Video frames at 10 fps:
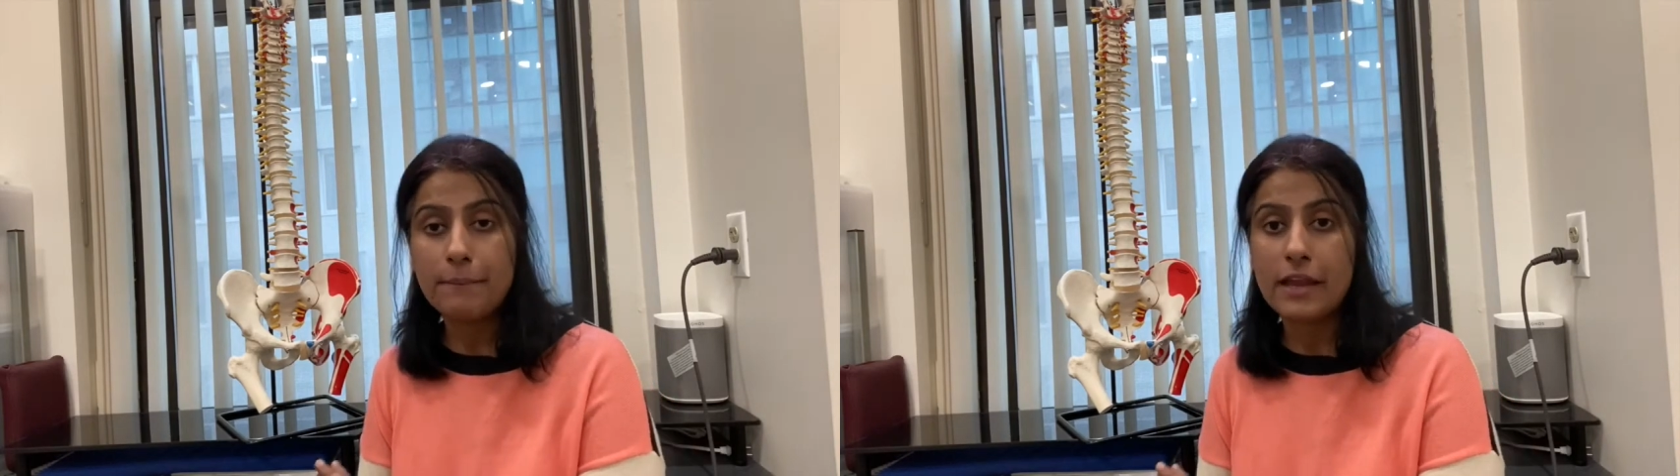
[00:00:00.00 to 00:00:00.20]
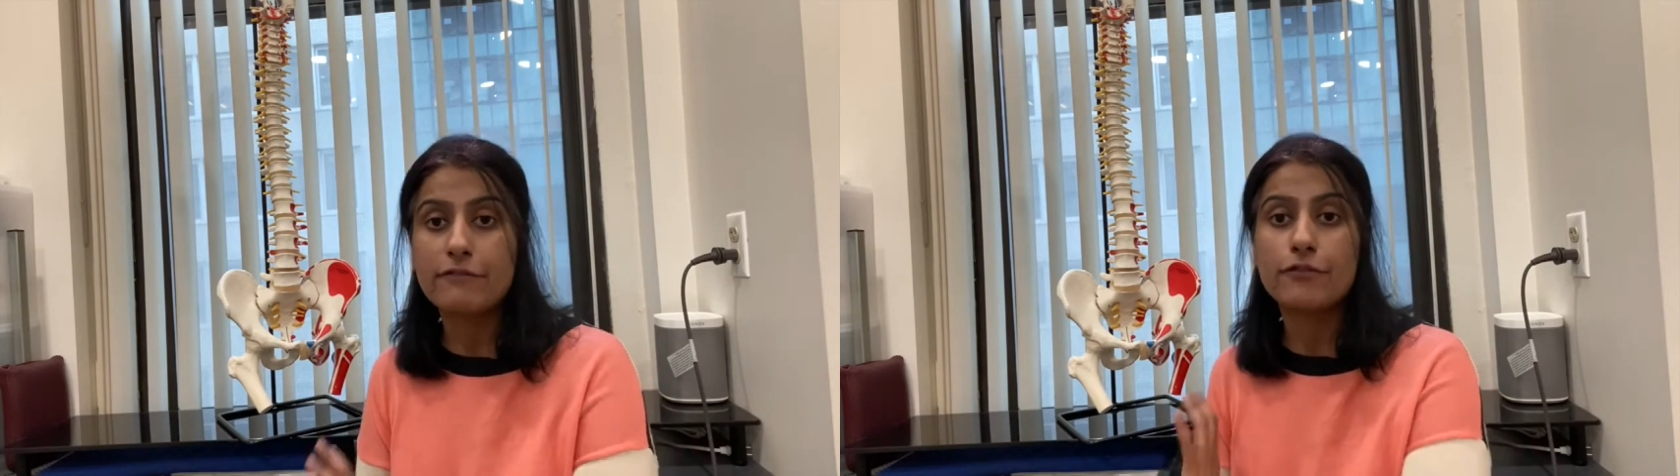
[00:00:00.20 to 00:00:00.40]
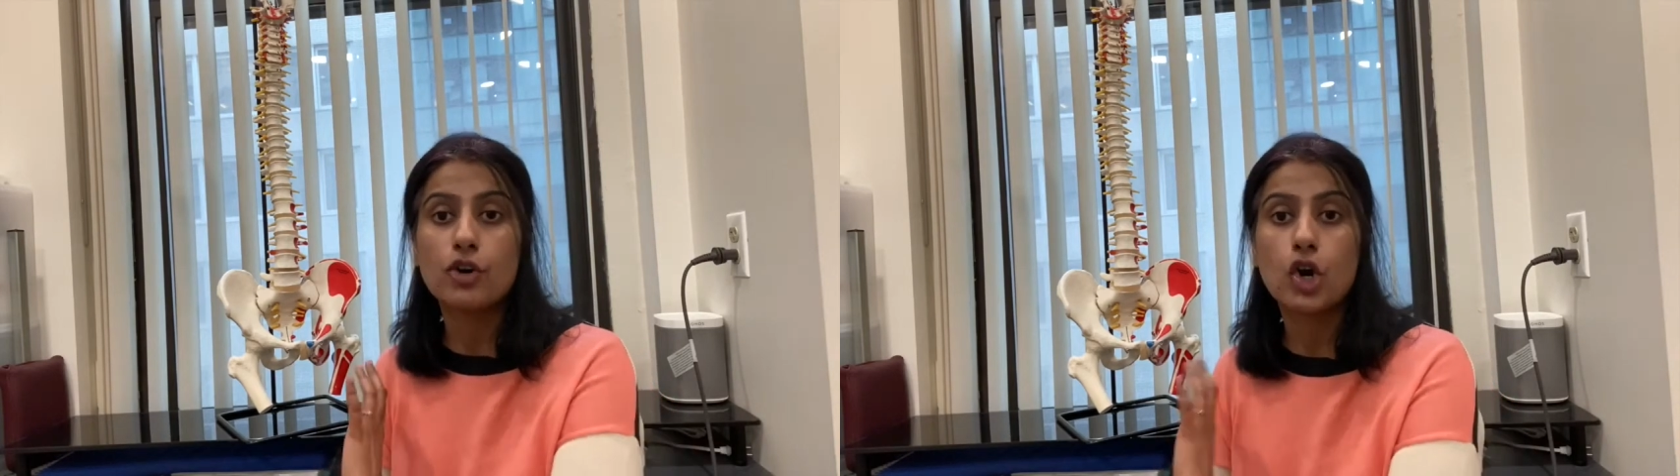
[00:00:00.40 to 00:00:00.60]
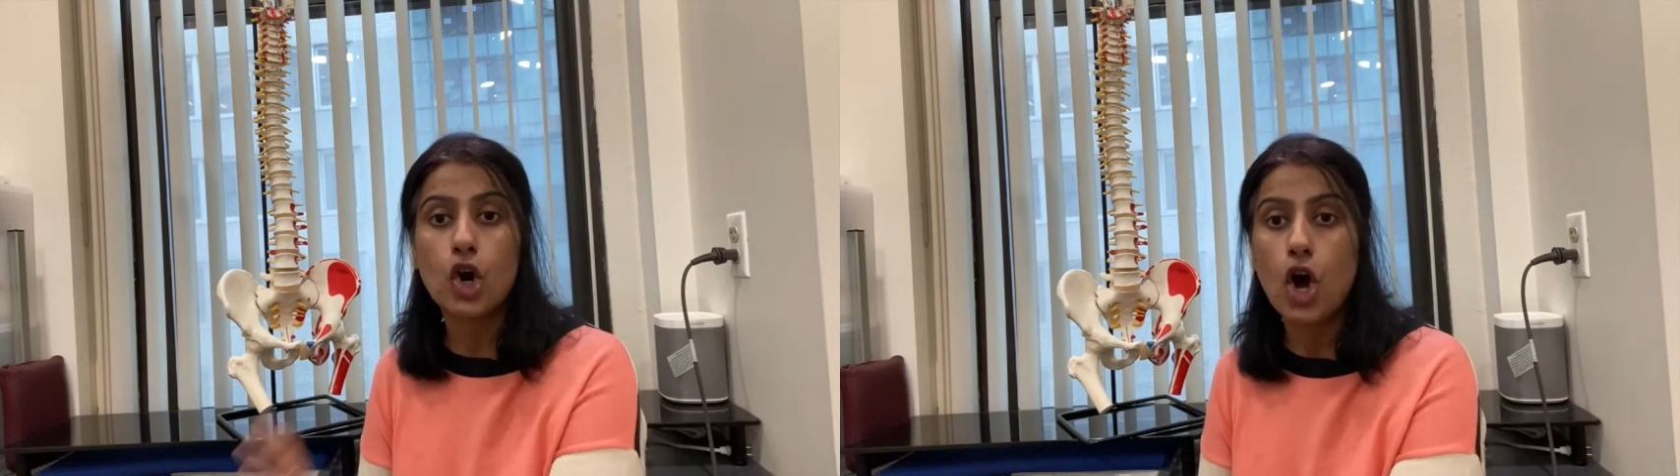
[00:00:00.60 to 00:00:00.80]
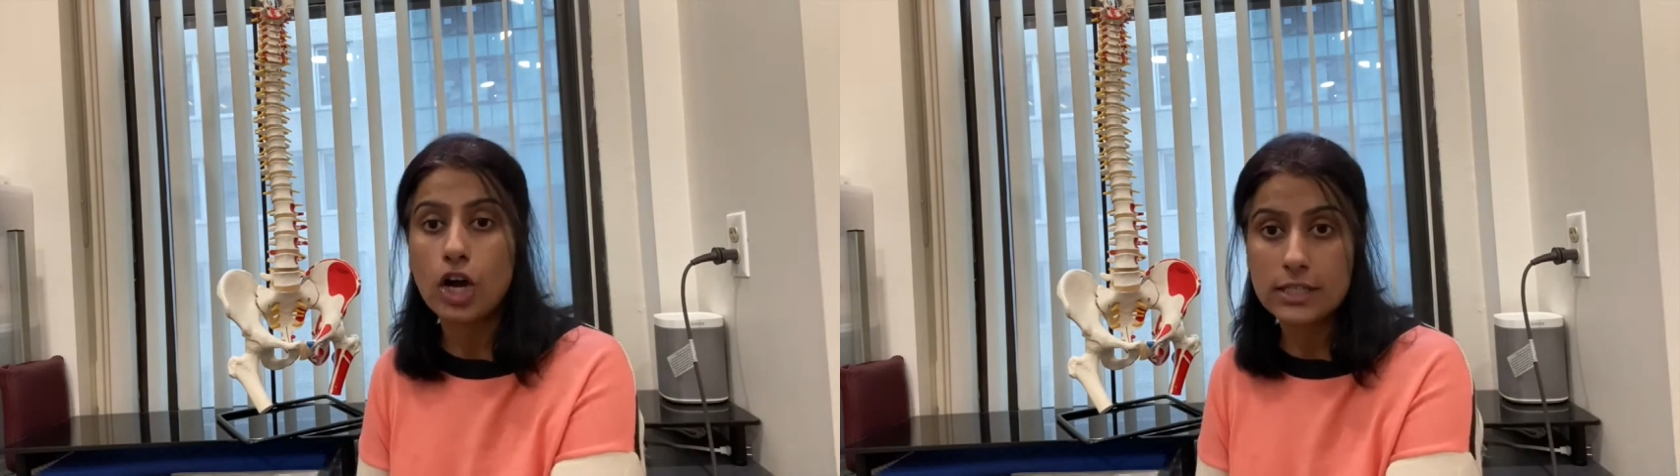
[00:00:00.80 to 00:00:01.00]
pain for a
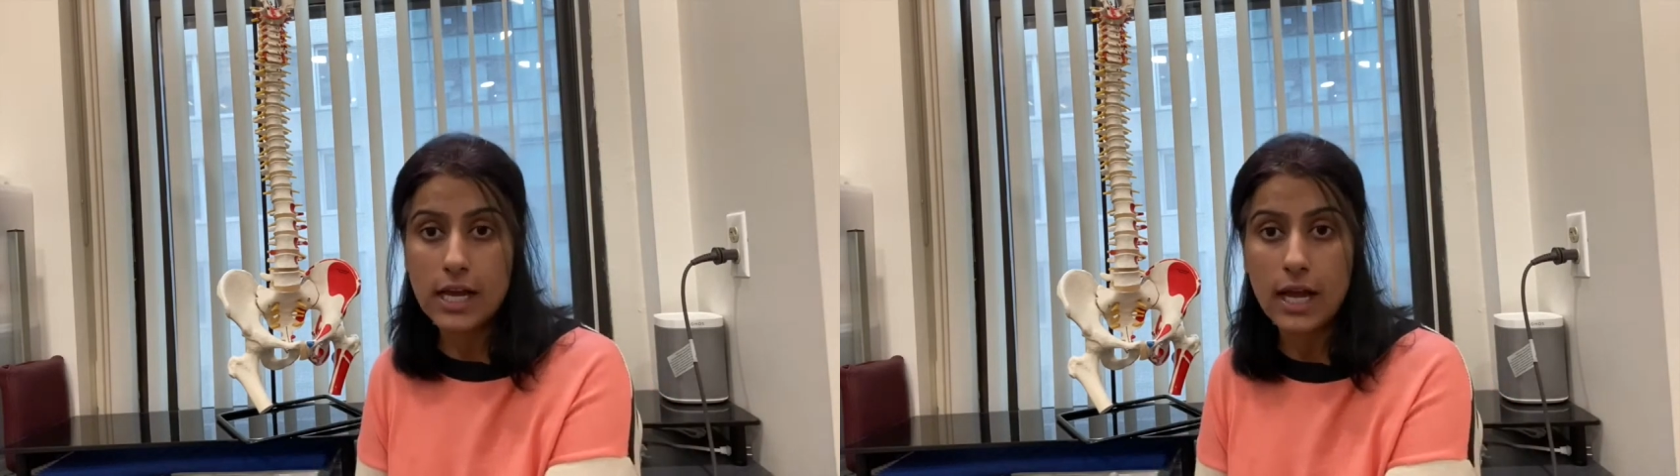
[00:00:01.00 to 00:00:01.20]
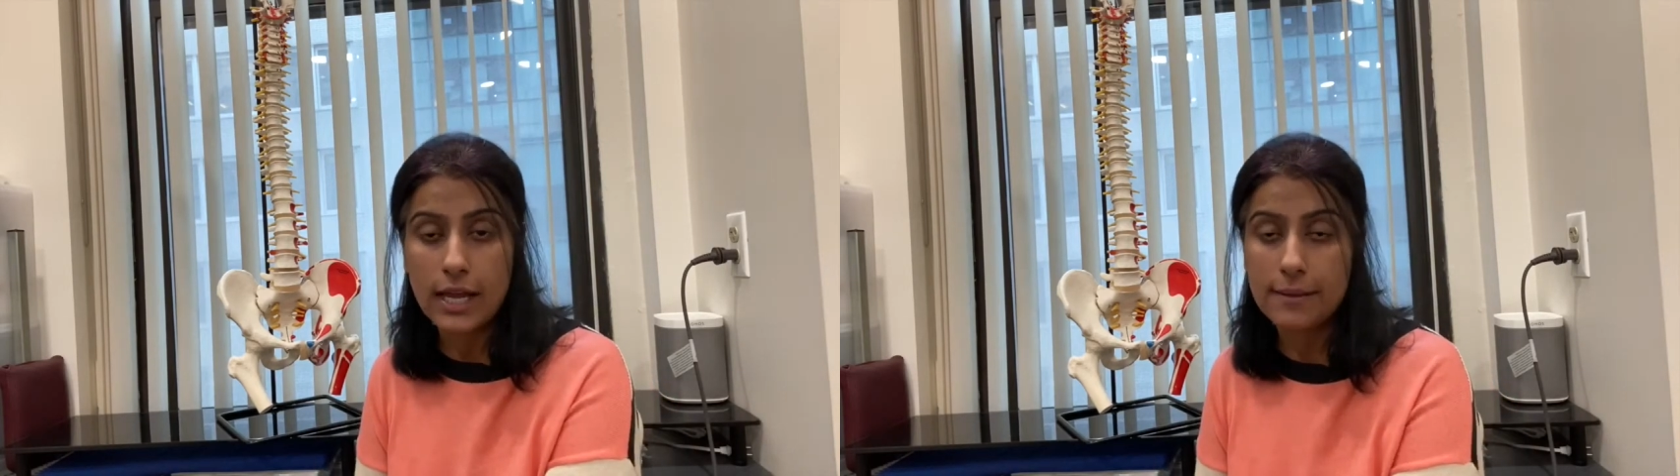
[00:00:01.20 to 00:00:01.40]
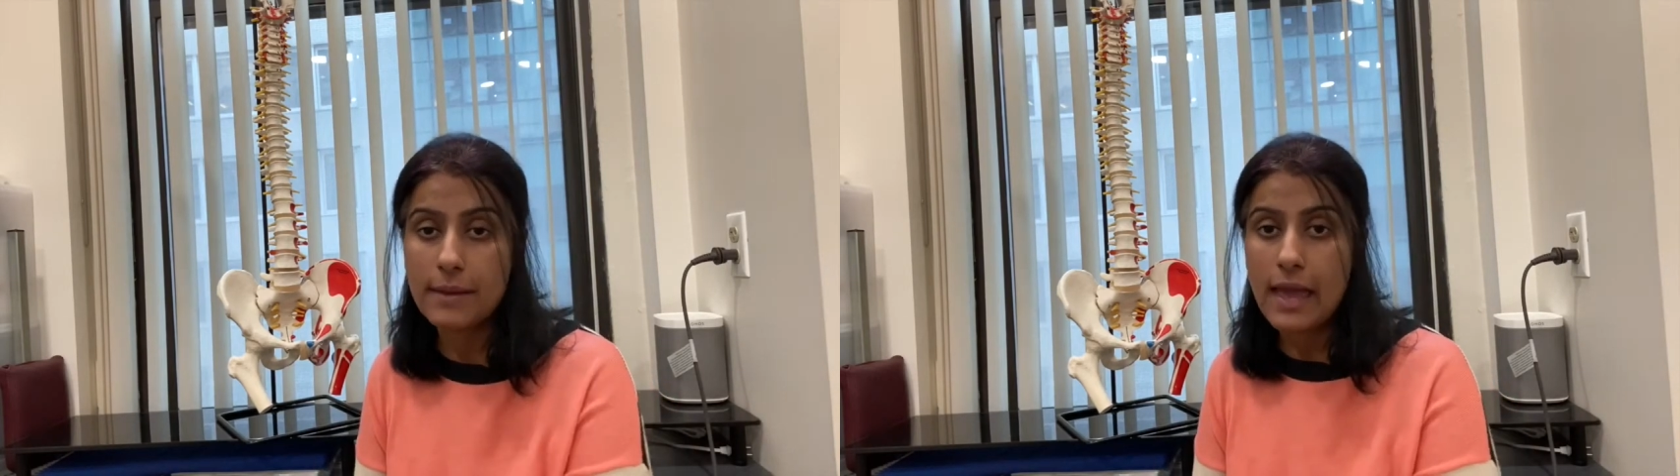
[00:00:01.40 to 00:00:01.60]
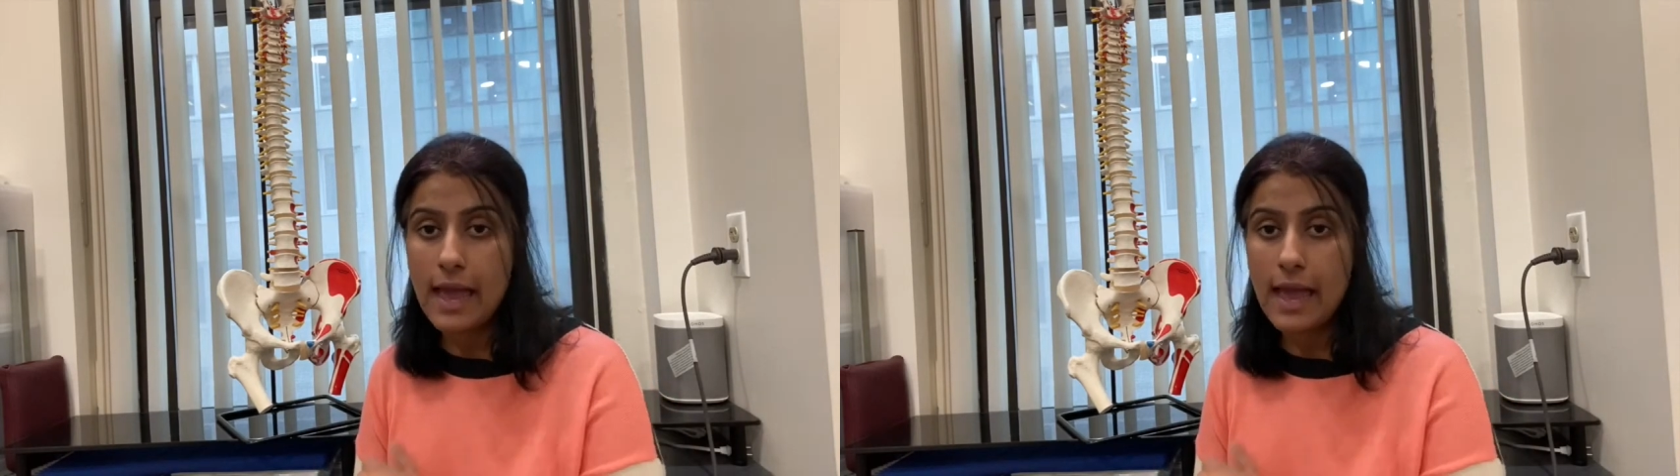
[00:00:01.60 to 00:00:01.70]
long time